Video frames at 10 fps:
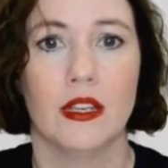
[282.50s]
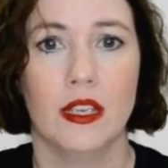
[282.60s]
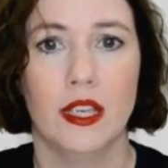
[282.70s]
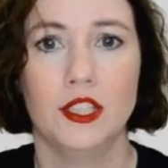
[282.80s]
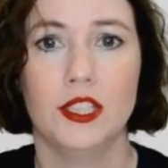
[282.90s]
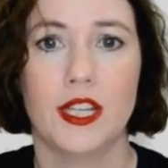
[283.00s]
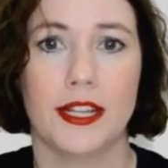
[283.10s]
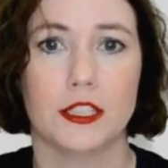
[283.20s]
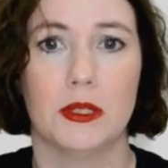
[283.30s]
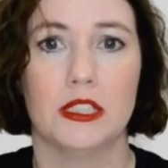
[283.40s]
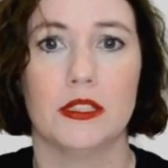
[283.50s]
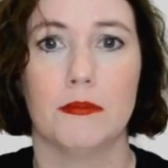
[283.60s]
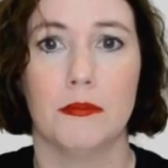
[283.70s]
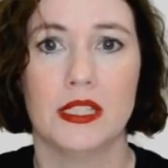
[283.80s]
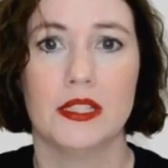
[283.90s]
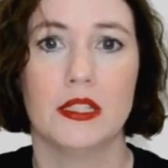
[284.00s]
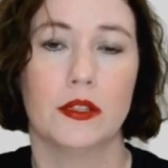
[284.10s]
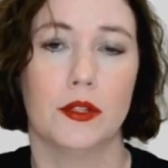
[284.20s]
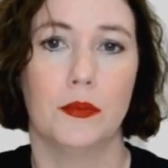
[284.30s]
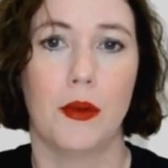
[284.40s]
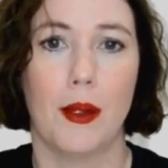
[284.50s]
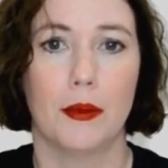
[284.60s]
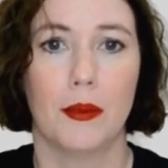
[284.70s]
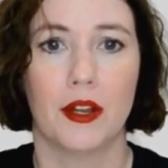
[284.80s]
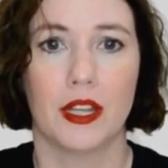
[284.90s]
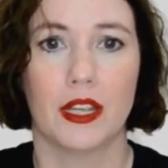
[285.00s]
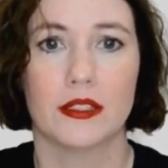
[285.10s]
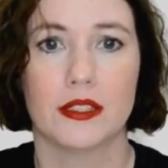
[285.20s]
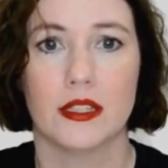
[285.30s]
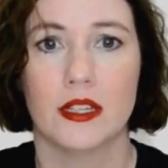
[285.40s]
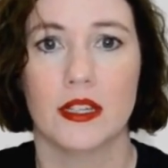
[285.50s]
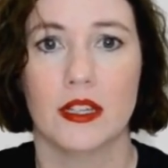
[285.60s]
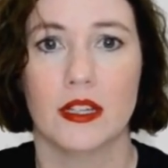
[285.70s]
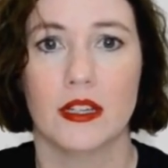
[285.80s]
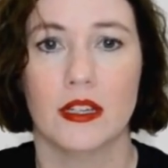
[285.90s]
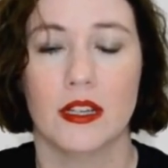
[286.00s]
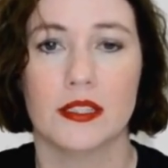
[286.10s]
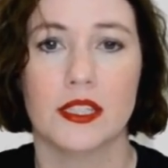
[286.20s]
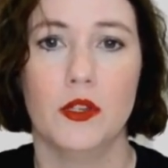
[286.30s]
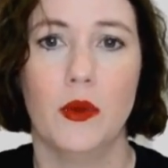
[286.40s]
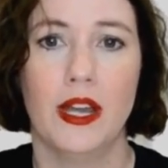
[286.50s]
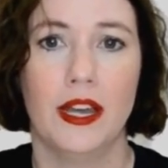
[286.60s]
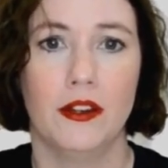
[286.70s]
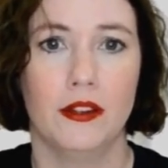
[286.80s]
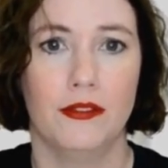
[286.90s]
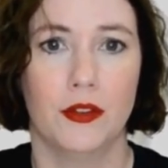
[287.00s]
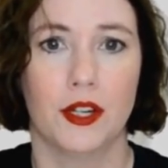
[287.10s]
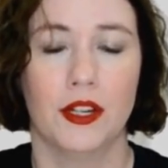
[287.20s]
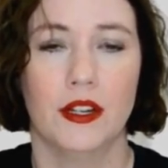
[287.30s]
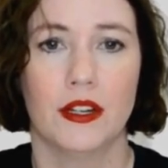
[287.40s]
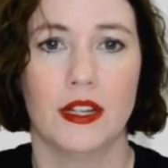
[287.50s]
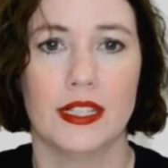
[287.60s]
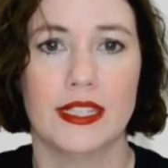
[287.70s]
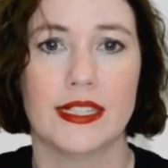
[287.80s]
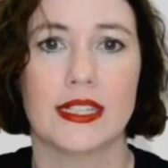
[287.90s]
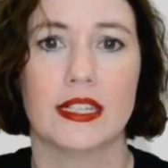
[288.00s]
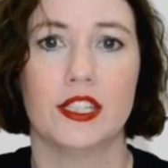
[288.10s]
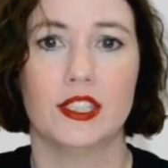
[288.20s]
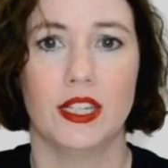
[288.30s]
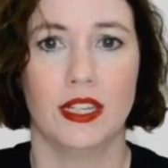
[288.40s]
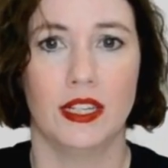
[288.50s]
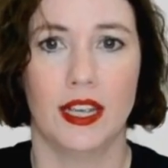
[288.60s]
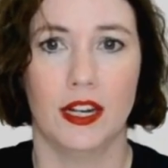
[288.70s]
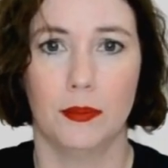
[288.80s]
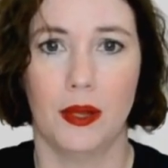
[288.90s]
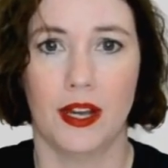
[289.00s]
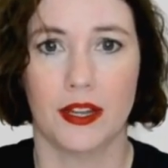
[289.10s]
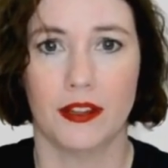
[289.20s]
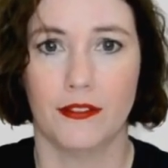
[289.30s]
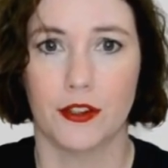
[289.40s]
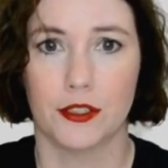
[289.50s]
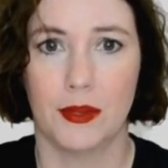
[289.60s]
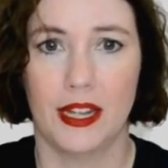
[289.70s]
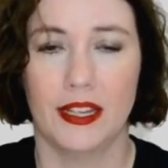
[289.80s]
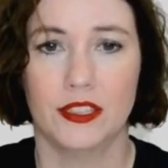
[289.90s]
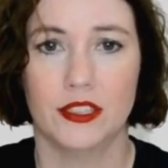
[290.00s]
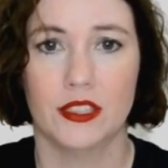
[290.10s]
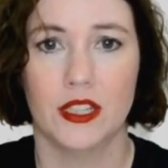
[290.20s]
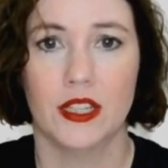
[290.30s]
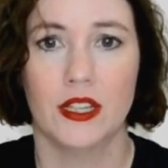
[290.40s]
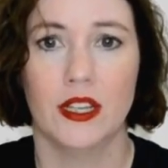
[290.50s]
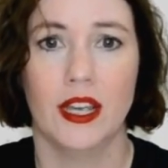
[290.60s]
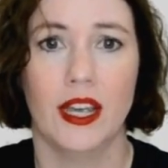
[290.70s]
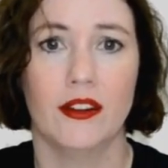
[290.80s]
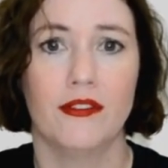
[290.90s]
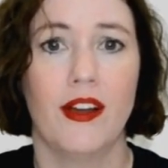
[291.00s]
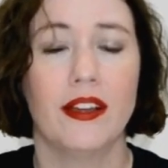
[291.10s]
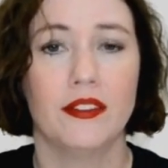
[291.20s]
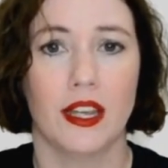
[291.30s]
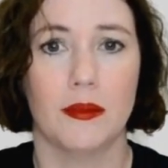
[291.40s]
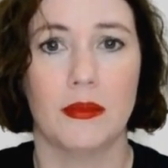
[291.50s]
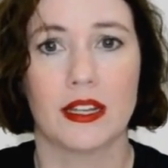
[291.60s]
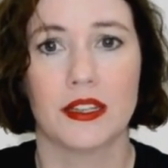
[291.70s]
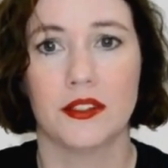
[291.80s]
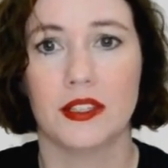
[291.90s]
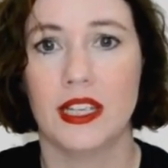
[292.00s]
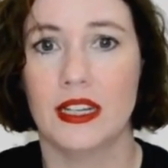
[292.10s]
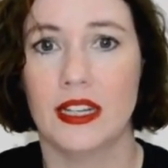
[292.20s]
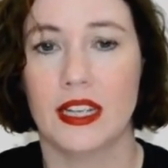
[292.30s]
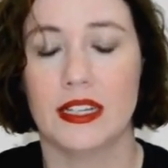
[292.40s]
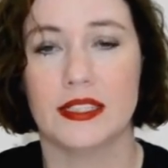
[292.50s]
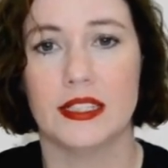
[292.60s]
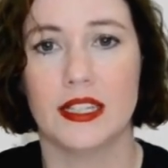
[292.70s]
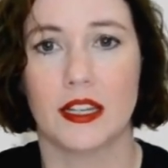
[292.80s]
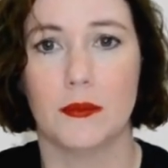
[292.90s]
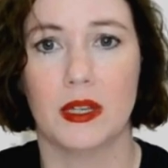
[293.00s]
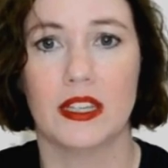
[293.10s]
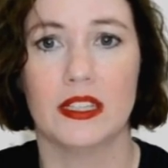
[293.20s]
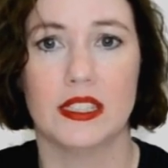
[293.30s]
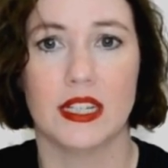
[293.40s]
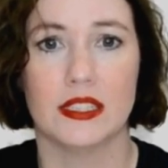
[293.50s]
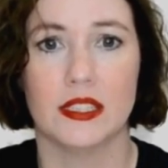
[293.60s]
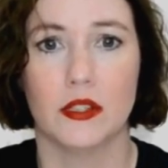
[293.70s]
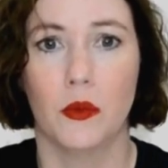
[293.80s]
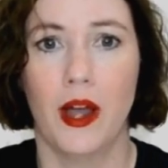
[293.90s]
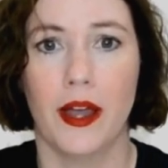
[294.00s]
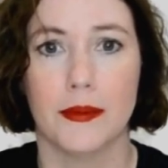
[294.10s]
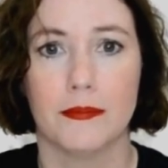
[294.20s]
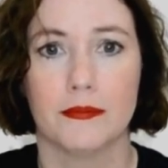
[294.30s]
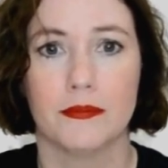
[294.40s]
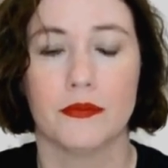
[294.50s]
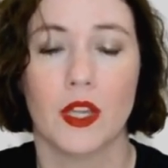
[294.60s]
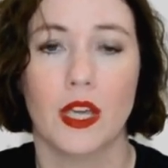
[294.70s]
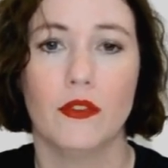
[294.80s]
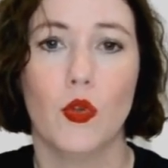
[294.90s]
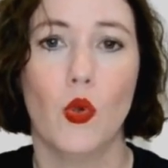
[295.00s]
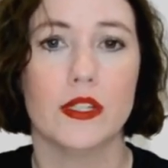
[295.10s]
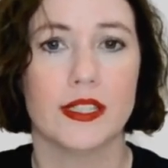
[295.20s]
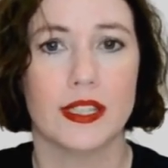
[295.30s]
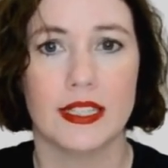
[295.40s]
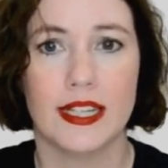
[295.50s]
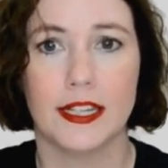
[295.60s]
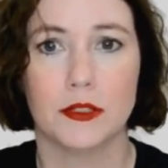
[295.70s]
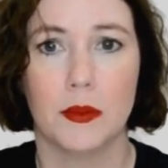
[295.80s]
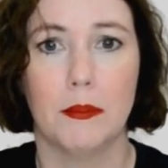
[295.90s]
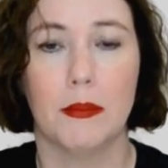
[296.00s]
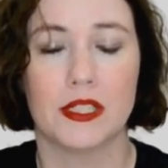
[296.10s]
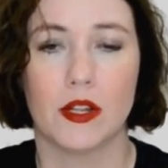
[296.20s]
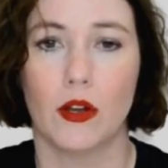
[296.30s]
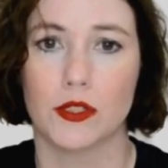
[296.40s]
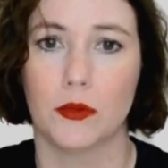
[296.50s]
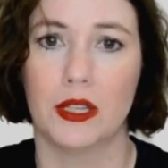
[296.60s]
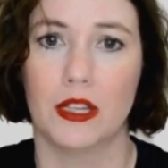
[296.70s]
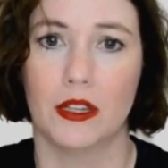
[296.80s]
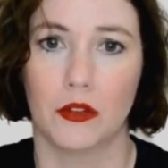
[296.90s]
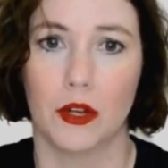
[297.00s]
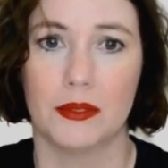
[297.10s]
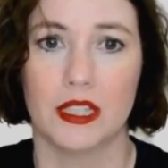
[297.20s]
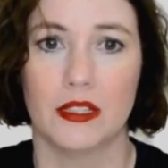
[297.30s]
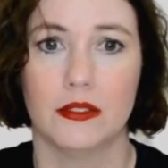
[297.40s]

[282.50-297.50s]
Each attachment must include proper markings: a CUI header and footer, a designation indicator block on the first page, and a file name that clearly indicates the document contains CUI. And of course, the attachment must also be encrypted.